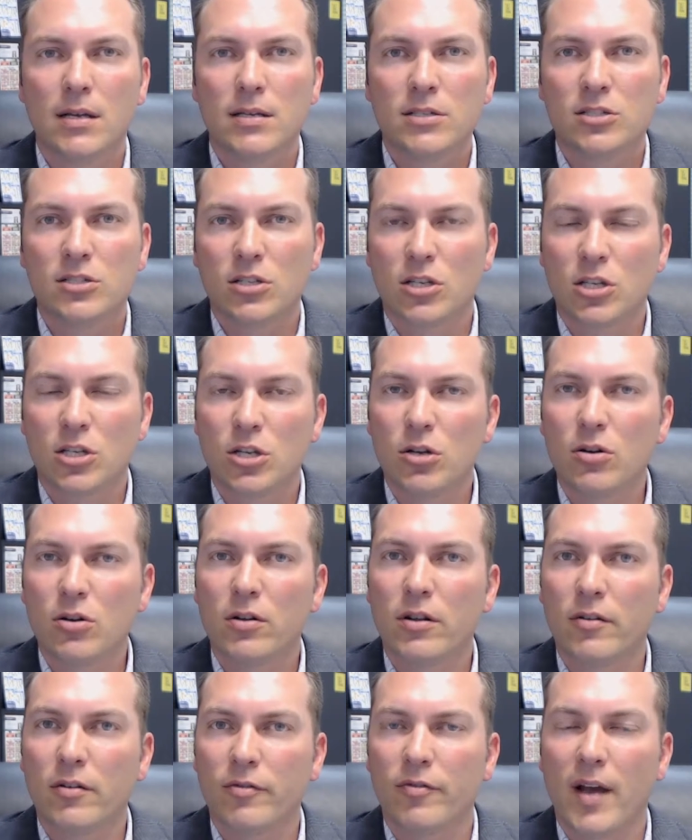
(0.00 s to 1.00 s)
secure in
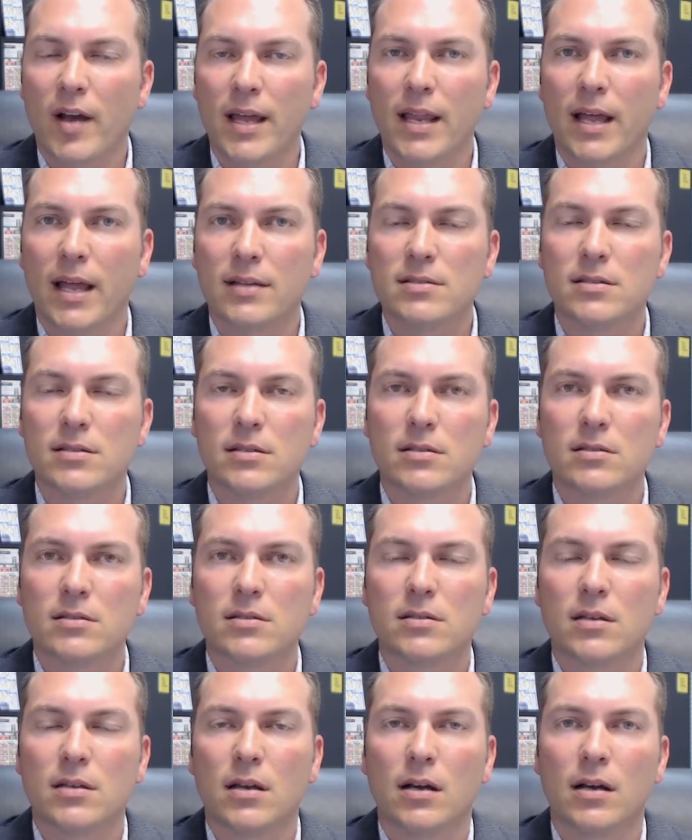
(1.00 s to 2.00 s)
their
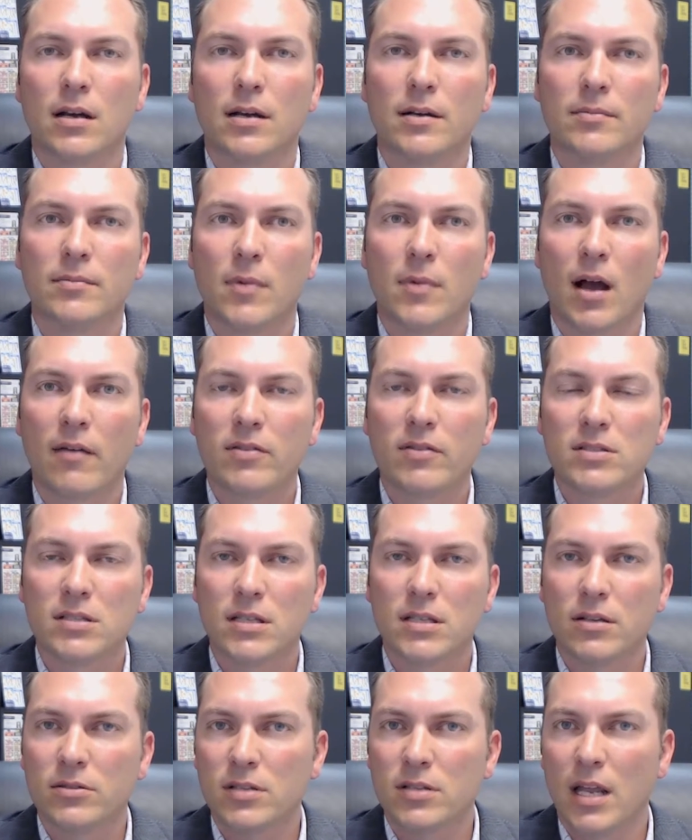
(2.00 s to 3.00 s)
finances.
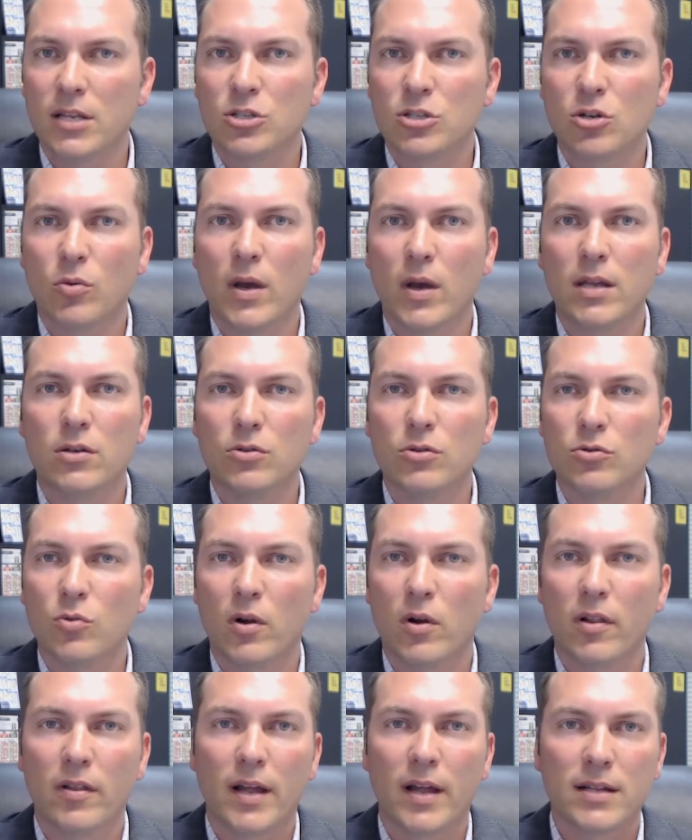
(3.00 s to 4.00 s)
Obviously, there's an HOA due,
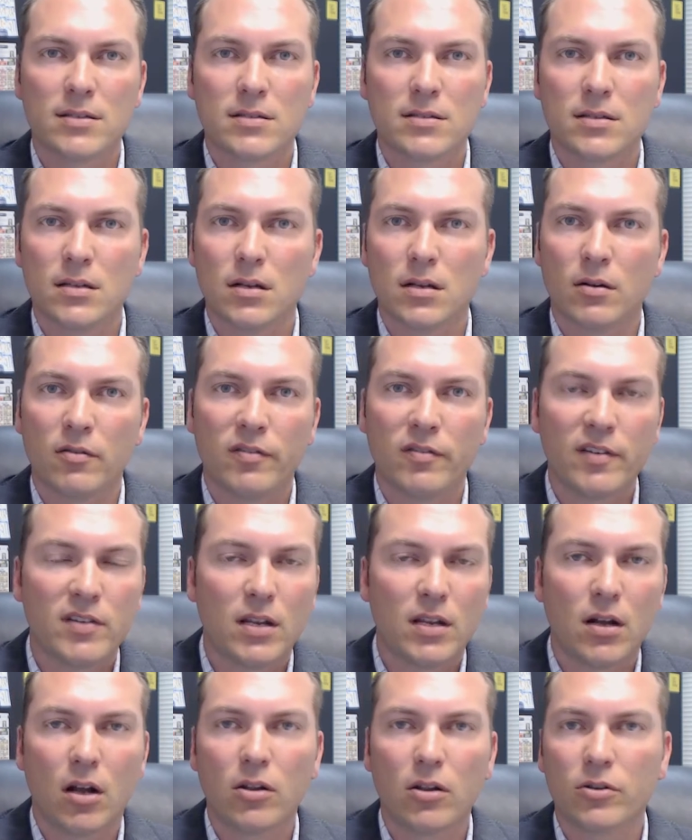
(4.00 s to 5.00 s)
whether that's
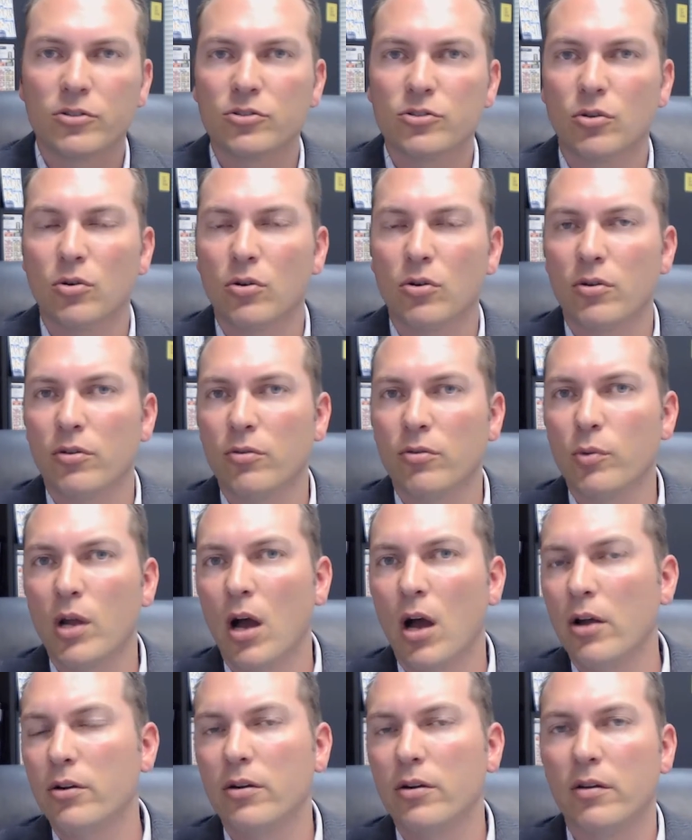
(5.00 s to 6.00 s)
$50 or
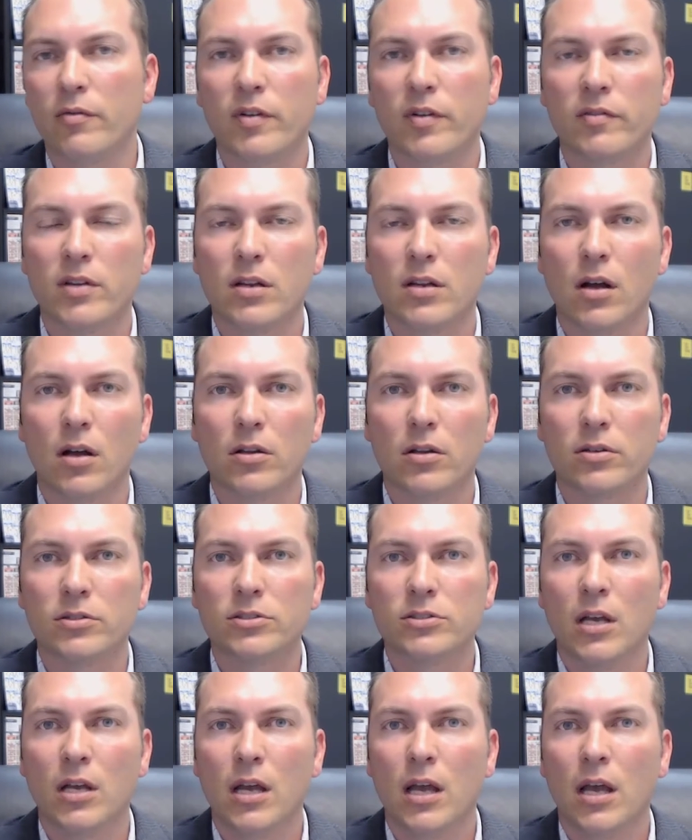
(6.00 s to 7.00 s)

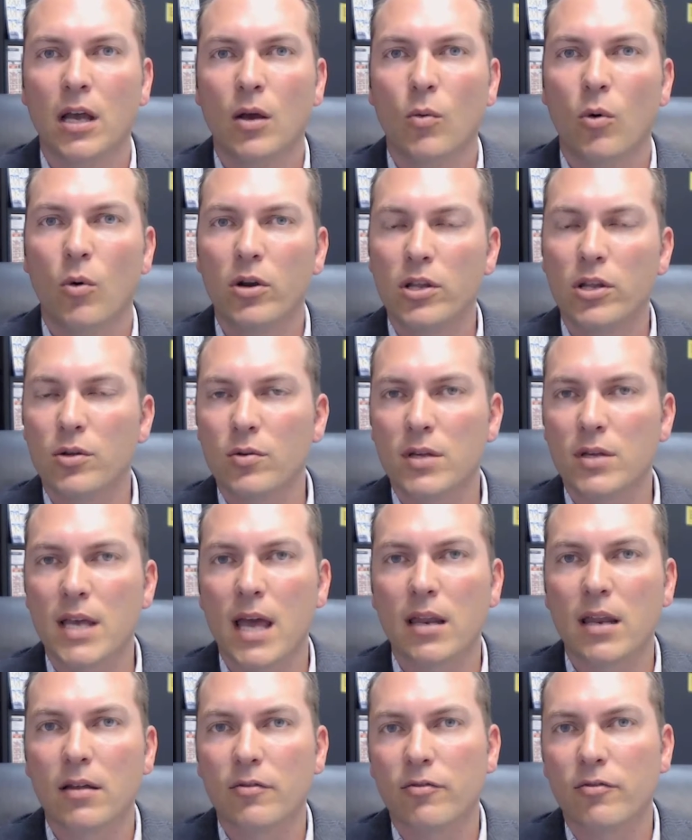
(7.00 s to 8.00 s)
$350. What are you
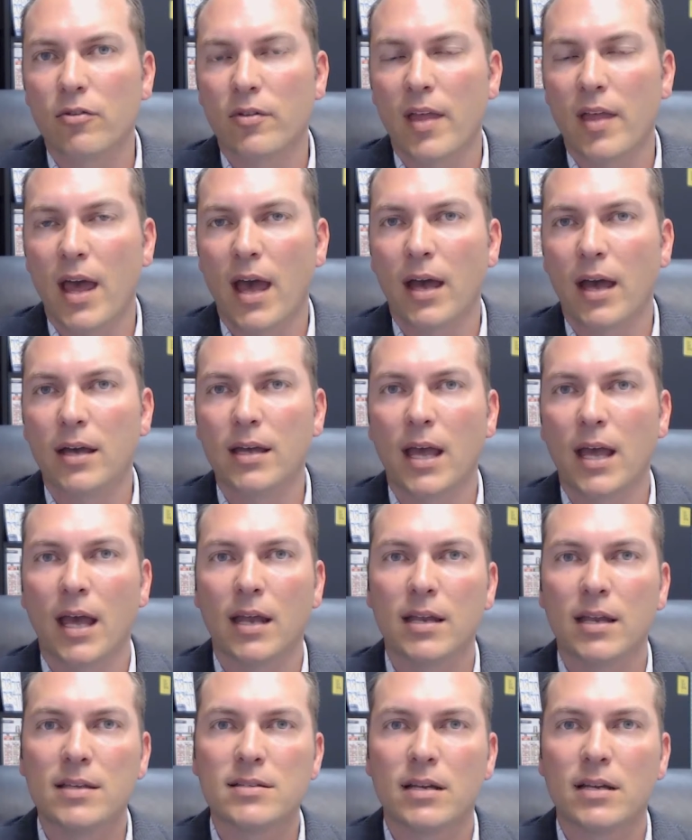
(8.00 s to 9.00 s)
getting for that,
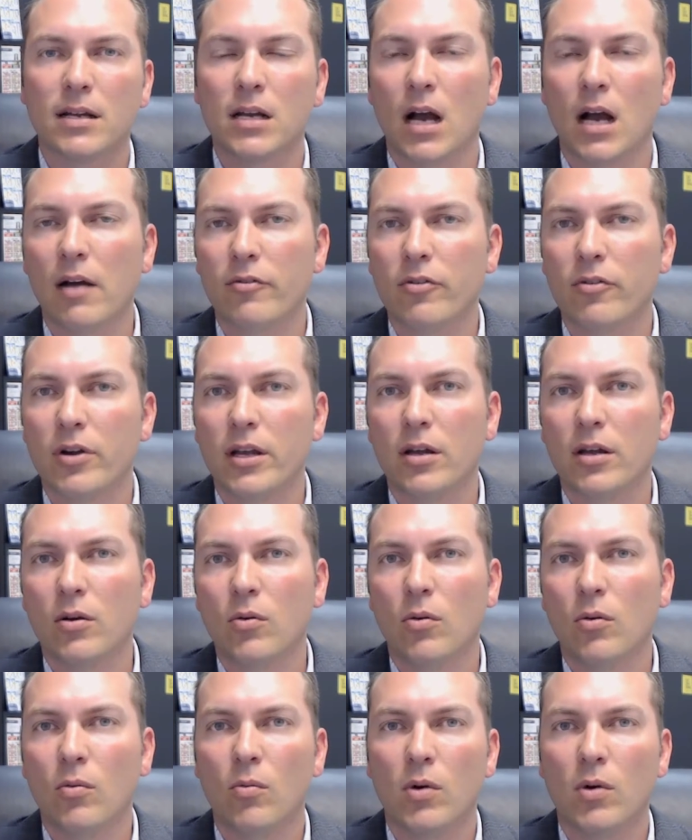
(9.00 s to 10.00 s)
and is it
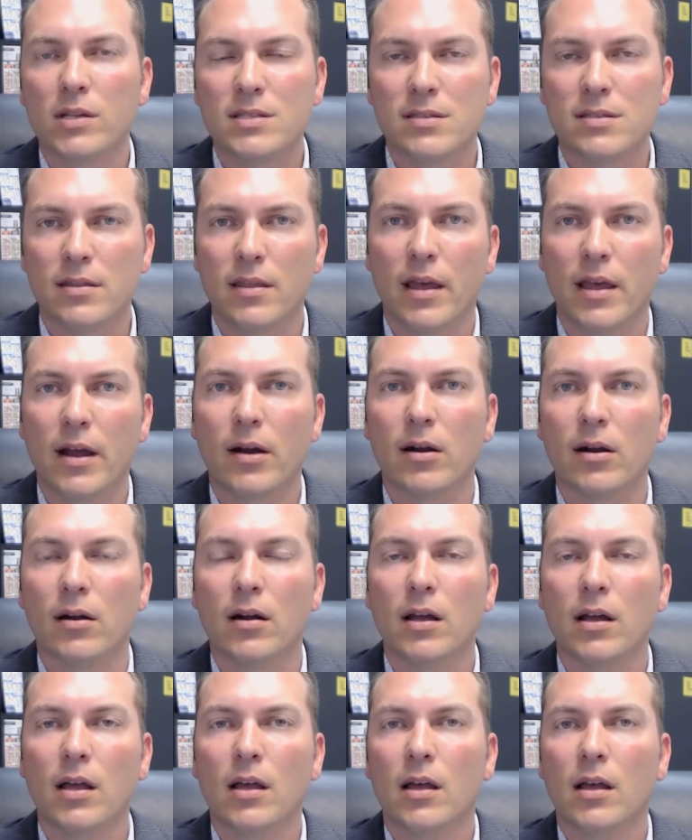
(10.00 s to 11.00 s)
covering what's there?